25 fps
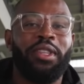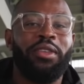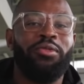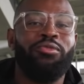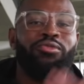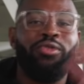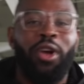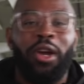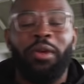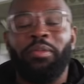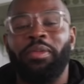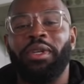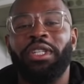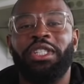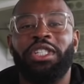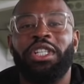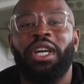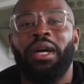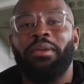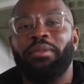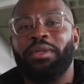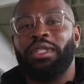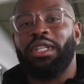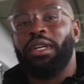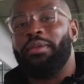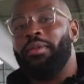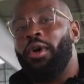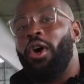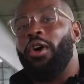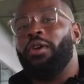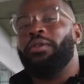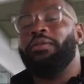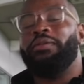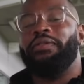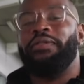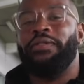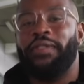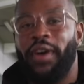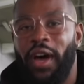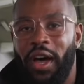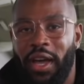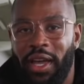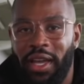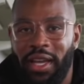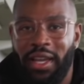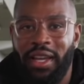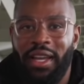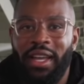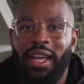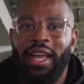The Rugby Championship on
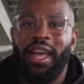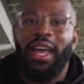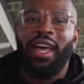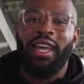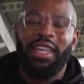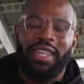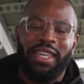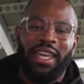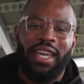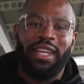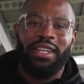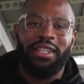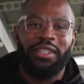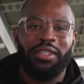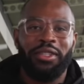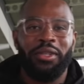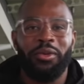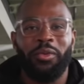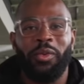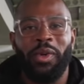fire again at the